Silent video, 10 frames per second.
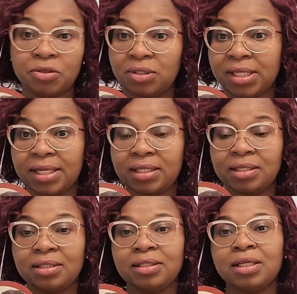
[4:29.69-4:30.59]
don't like
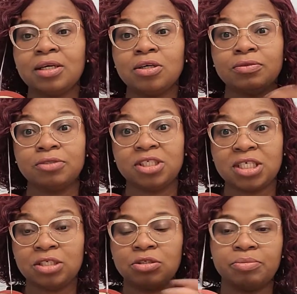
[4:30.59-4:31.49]
it or if you
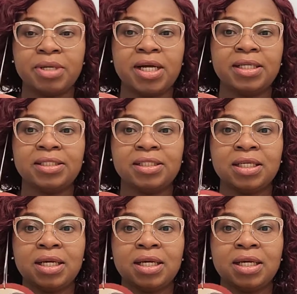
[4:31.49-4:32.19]
change your mind